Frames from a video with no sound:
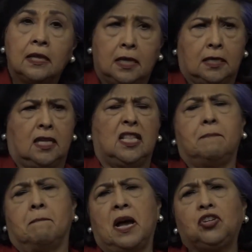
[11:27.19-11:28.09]
they said the
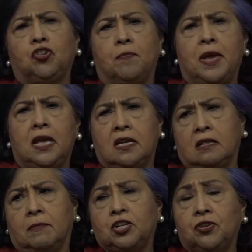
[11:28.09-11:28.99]
macho men
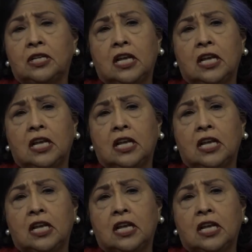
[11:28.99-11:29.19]
and the macho.